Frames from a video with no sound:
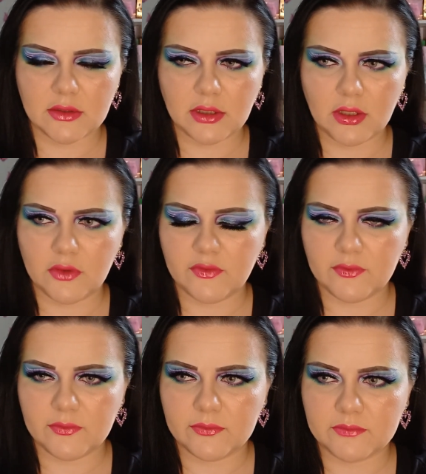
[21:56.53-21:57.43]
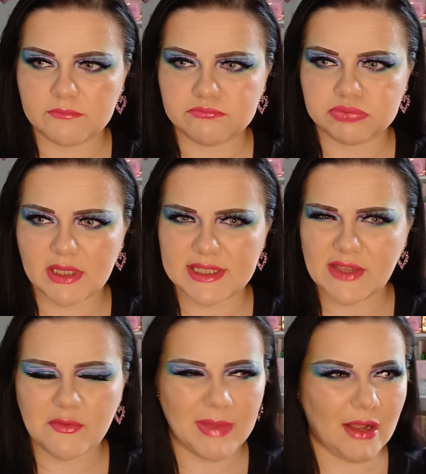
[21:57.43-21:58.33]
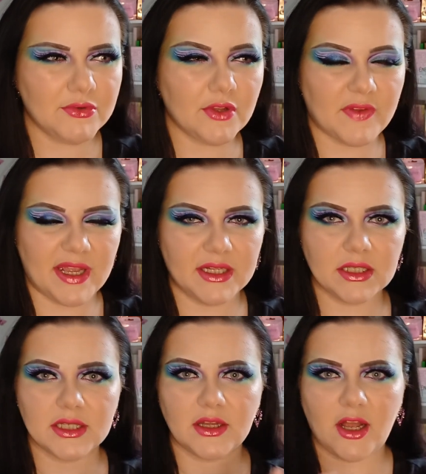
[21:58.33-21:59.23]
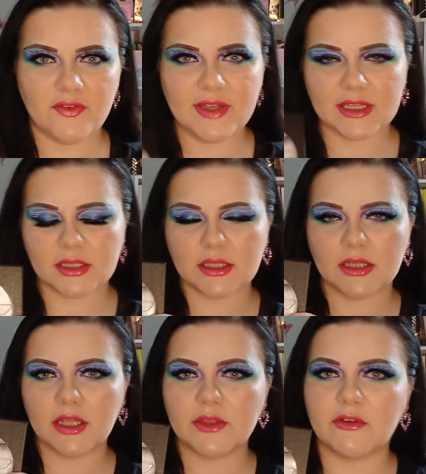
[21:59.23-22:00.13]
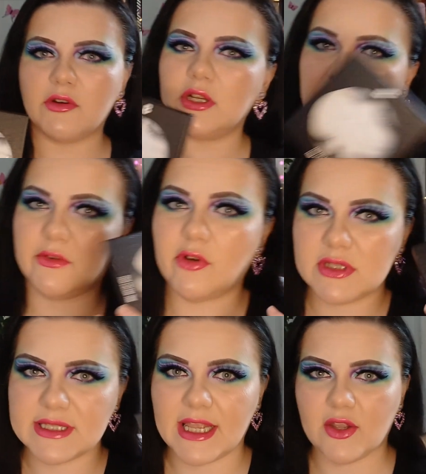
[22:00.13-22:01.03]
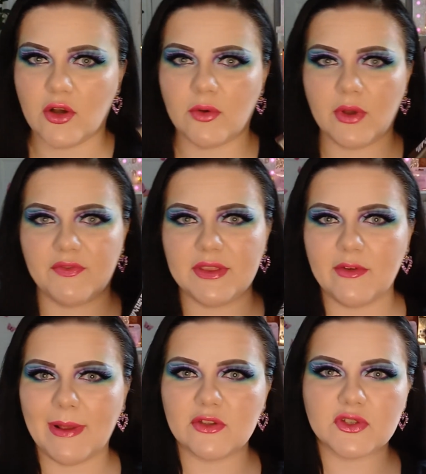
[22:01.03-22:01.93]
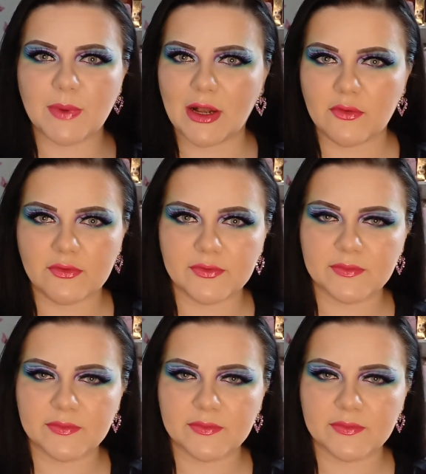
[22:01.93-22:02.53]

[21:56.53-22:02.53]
Oh, £7 I think. They're on sale. I think they're about 12